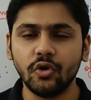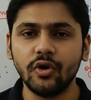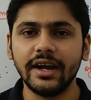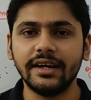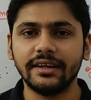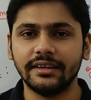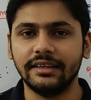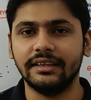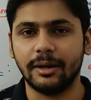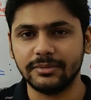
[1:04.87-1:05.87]
do hit
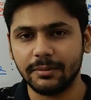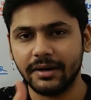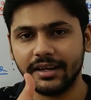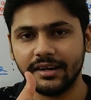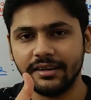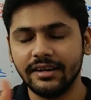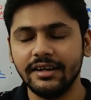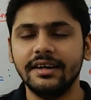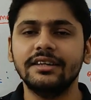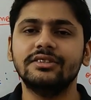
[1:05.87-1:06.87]
the thumbs up
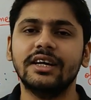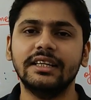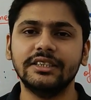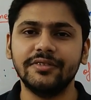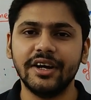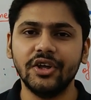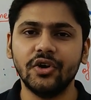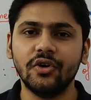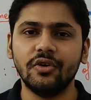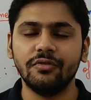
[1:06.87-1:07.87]
button, share this
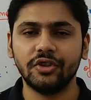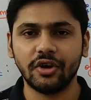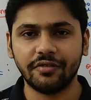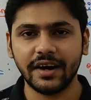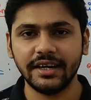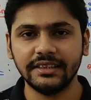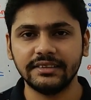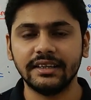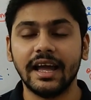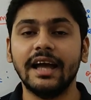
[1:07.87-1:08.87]
video with your
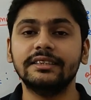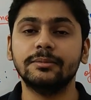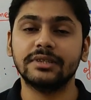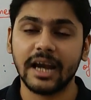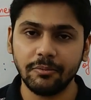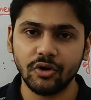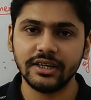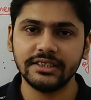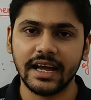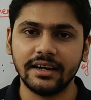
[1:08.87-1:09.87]
friends and subscribe to our
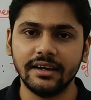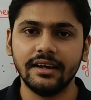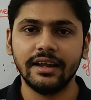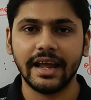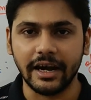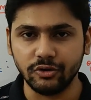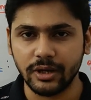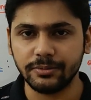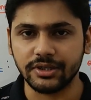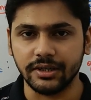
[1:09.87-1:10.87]
channel
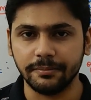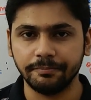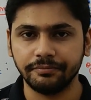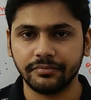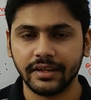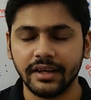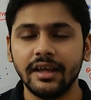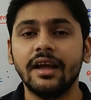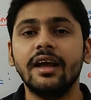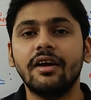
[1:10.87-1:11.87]
EduCeption.
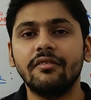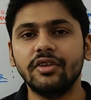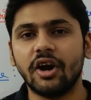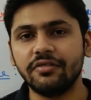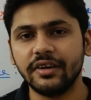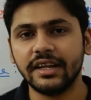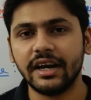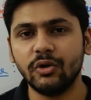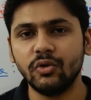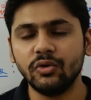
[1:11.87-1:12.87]
Without further
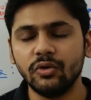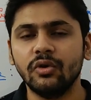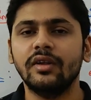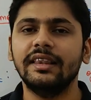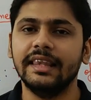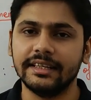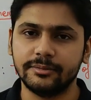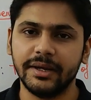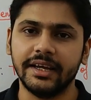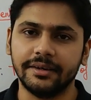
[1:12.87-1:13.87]
ado, let's
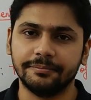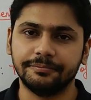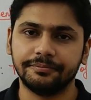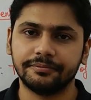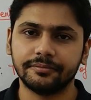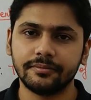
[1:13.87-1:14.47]
begin.